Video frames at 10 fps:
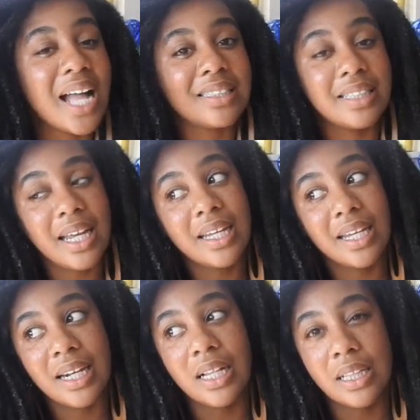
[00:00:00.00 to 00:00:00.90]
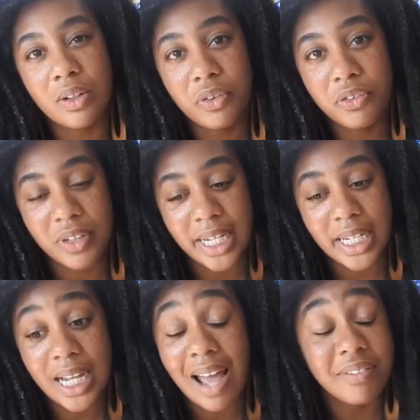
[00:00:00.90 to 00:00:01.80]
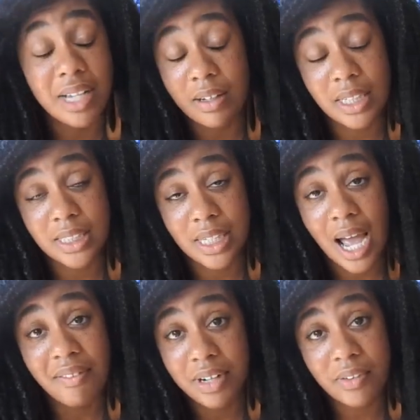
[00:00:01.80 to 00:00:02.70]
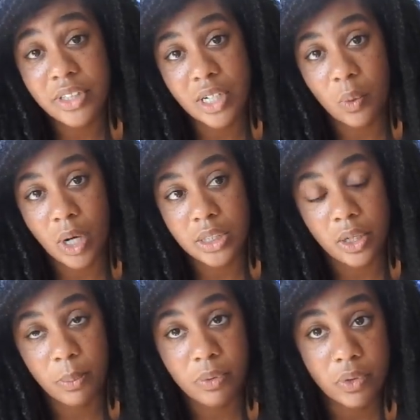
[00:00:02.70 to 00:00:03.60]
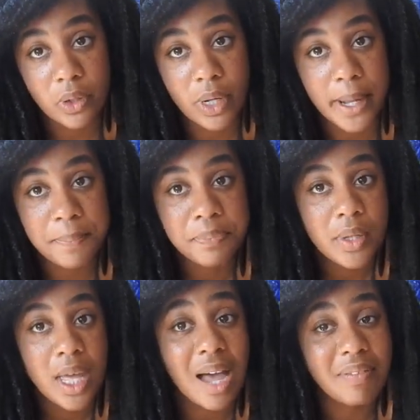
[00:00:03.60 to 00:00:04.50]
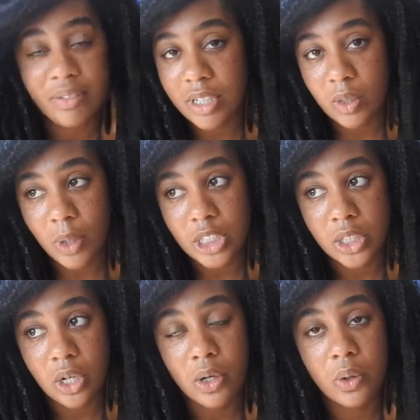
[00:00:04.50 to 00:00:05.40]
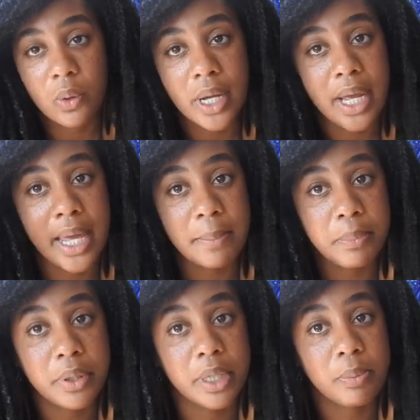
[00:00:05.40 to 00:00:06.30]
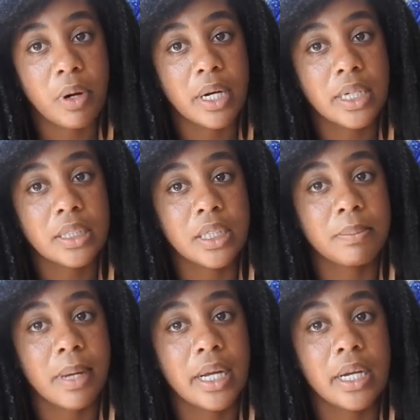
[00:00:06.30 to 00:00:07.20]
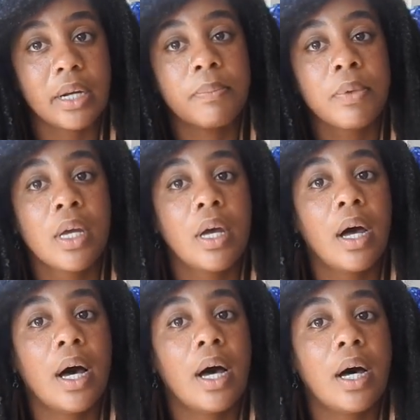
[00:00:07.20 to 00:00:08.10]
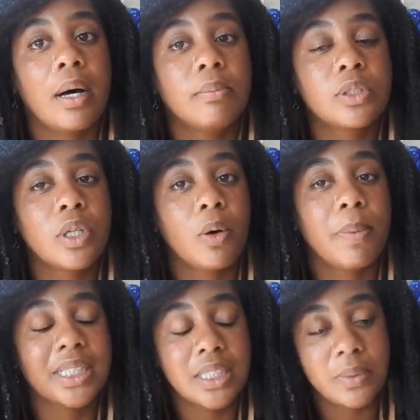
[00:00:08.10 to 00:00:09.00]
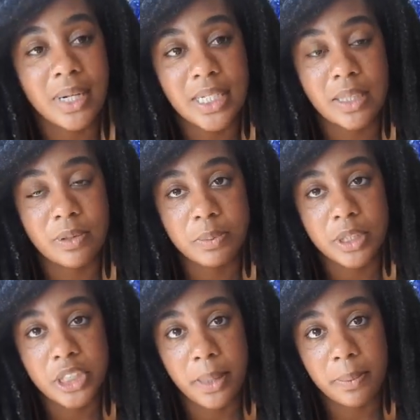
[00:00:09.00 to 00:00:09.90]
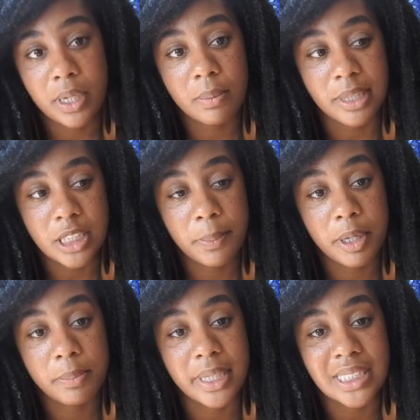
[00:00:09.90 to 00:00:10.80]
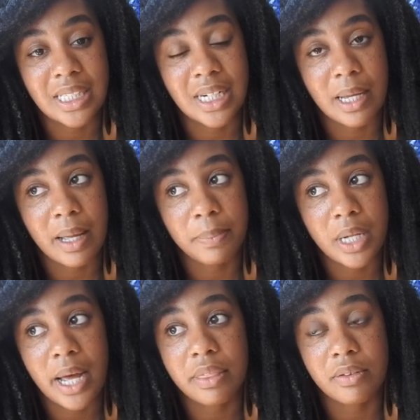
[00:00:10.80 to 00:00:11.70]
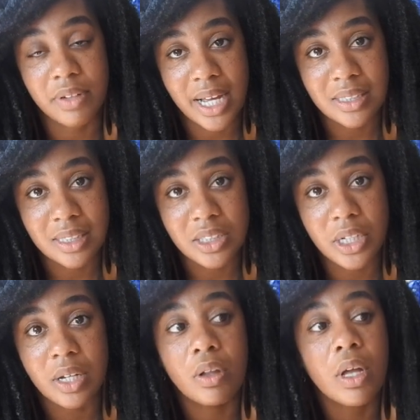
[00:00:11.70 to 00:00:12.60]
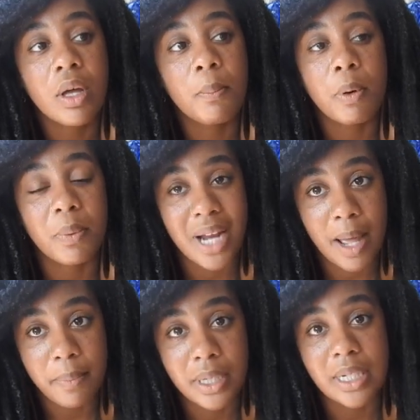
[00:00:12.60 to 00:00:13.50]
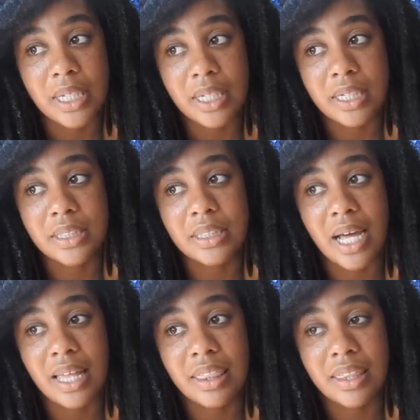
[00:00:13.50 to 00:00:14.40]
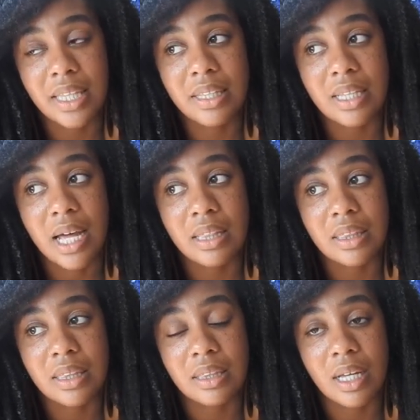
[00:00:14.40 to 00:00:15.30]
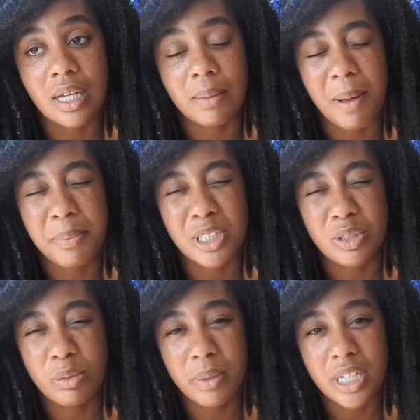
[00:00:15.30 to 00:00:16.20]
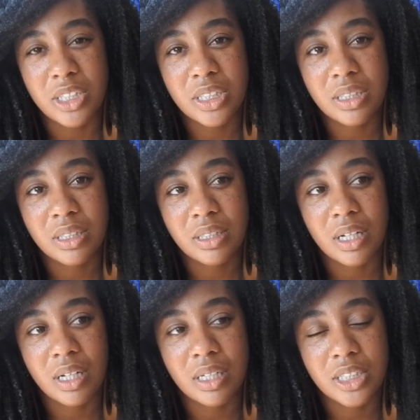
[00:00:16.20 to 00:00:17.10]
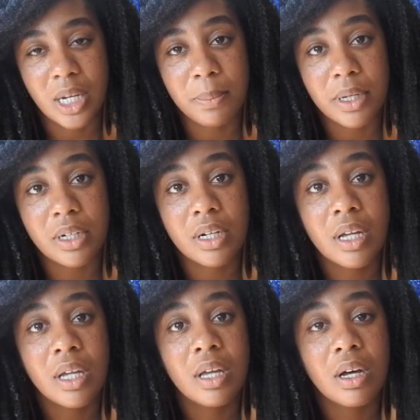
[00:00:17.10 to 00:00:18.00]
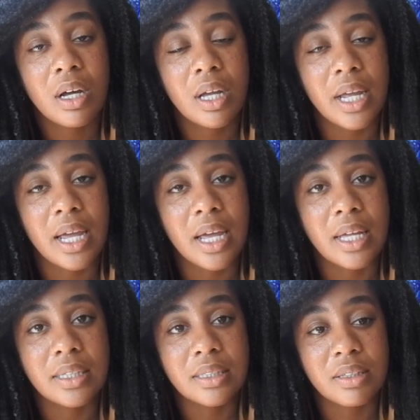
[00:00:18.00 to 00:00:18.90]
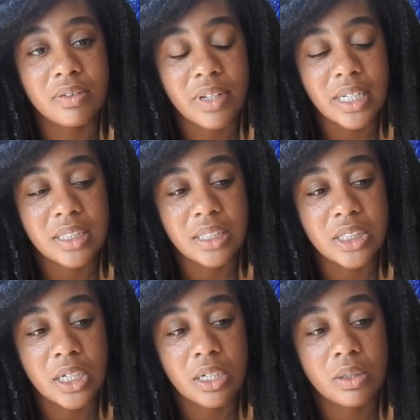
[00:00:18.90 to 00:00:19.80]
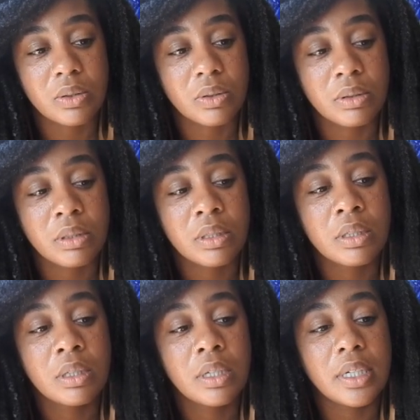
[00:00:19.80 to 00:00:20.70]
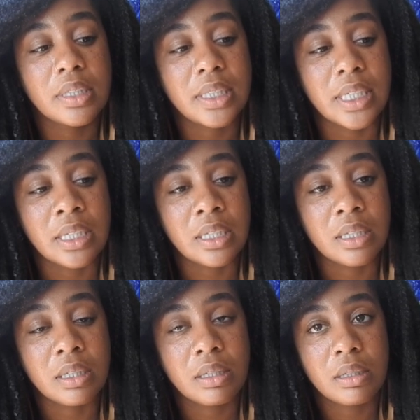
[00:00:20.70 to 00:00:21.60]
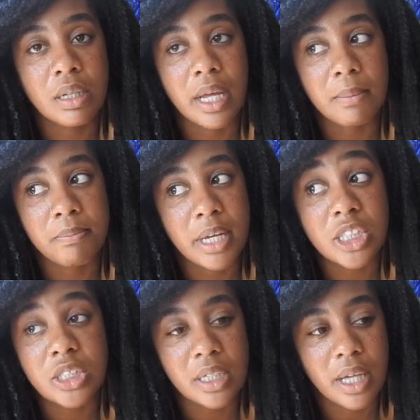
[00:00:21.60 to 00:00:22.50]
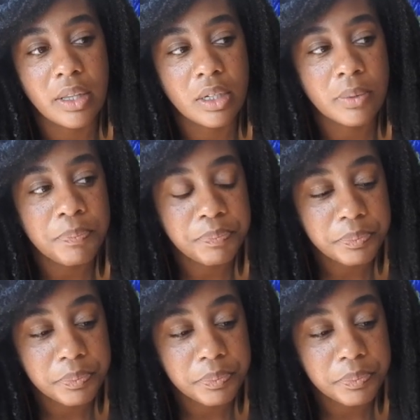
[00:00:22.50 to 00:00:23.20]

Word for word: i did get a little flaking i've not listen i've never done a wash and go before okay i've never done a wash and go and put product in my hair um, so basically what i did was put shea butter my shea butter mix and then i applied the flaxseed gel but what happened is i think that um, i put too much uh, shea butter and the flaxseed gel didn't like mesh together